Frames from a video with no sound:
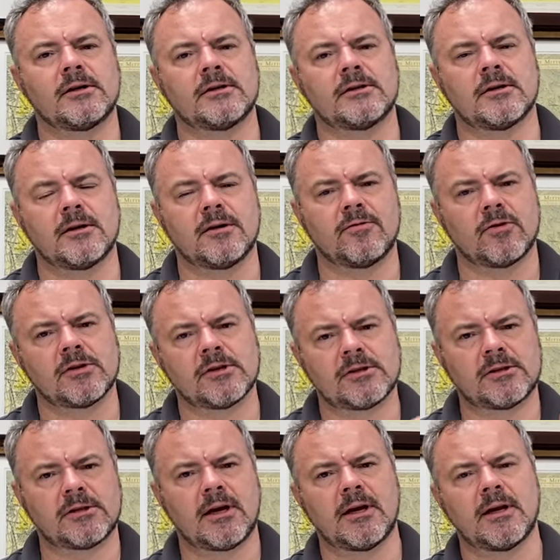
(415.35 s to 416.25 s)
So you've got
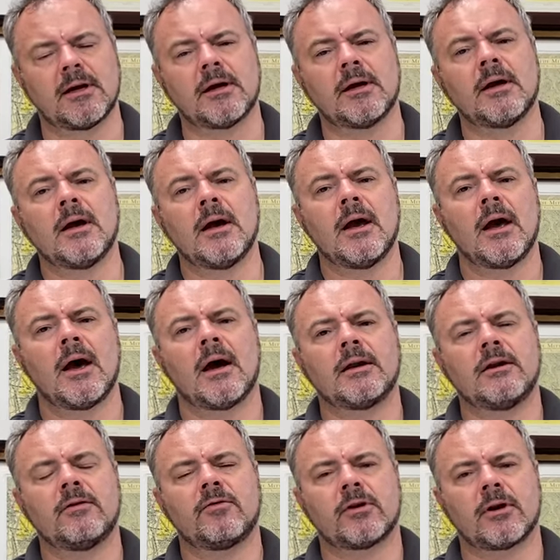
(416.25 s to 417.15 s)
cedar
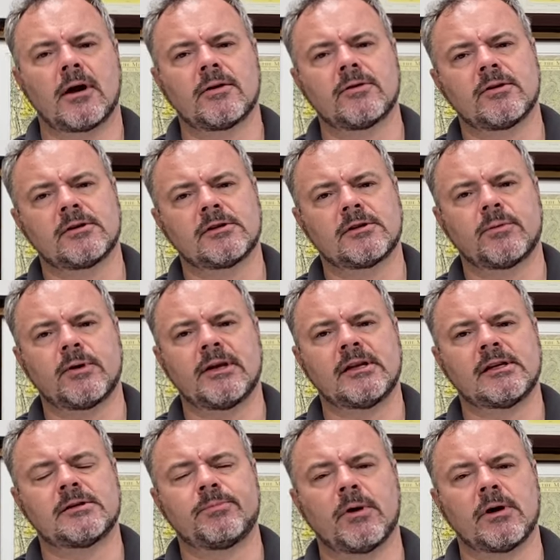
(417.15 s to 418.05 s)
and you've got other sweet
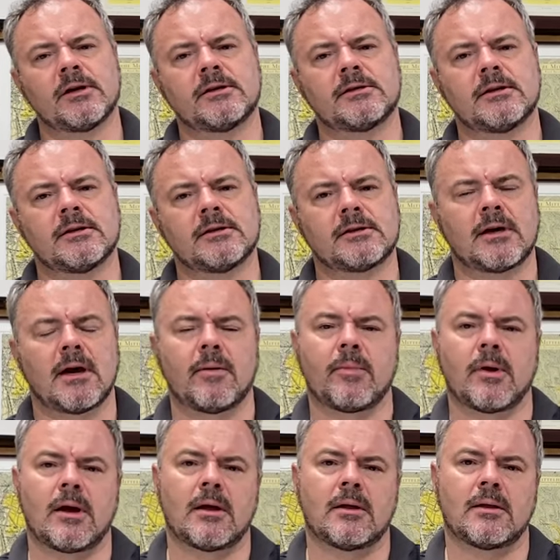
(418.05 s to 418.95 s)
spices
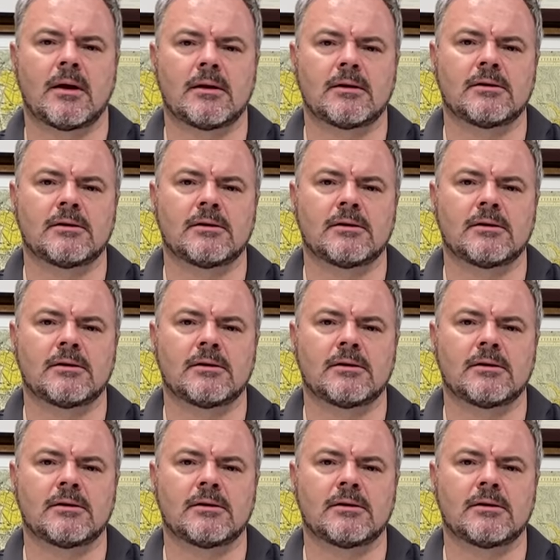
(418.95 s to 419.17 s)
coming in there,